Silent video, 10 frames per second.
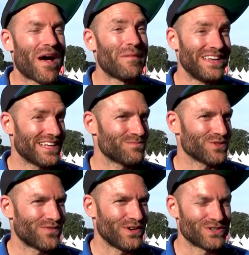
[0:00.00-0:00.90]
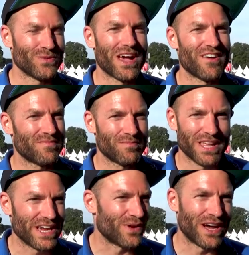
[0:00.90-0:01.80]
family atmosphere. So we have
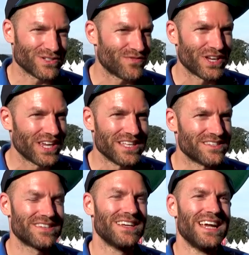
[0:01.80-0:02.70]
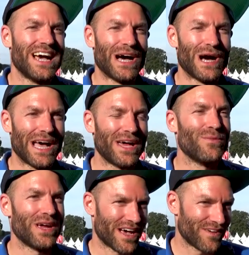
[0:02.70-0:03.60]
playgrounds for kids
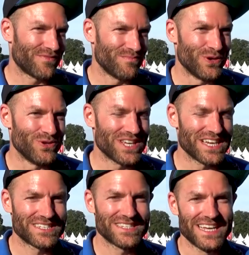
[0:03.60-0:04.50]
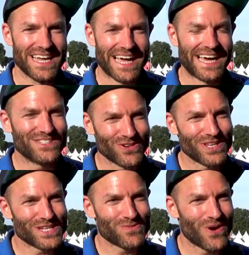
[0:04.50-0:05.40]
and we have musics. And so
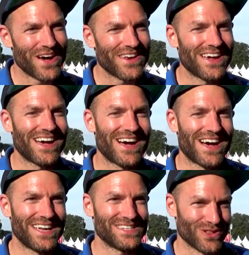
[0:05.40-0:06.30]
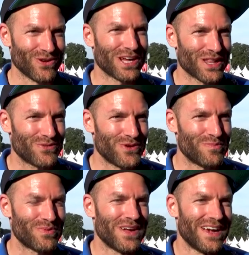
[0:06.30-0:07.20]
this one is a local
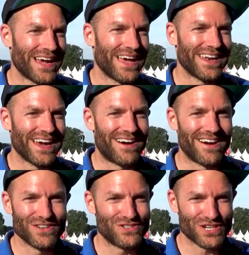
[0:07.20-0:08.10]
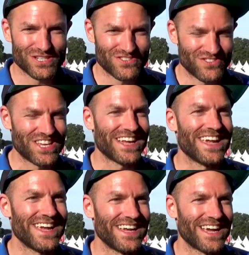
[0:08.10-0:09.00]
group, and they are just
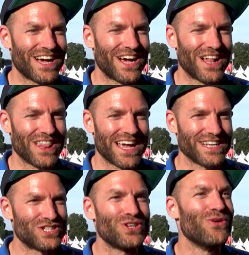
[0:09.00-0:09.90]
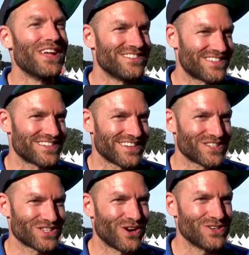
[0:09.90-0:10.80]
singing like students'
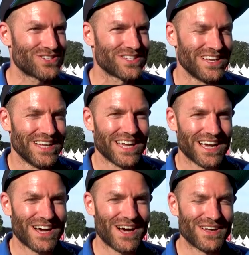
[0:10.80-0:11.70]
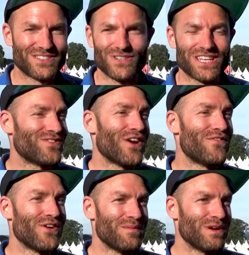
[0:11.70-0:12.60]
songs. So that's very
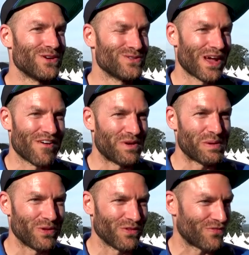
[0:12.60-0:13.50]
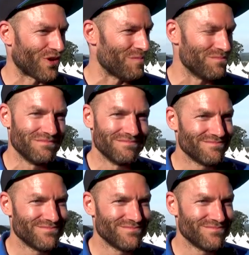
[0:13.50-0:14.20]
funny because we have people from